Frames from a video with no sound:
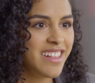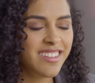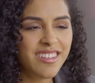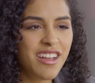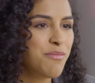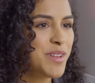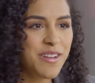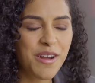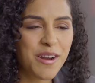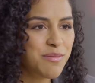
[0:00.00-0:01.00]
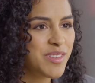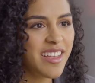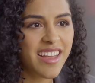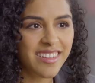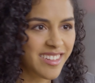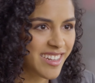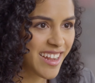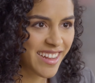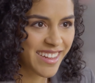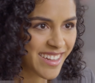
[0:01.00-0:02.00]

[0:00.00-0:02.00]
Let's see how many carbs I get today.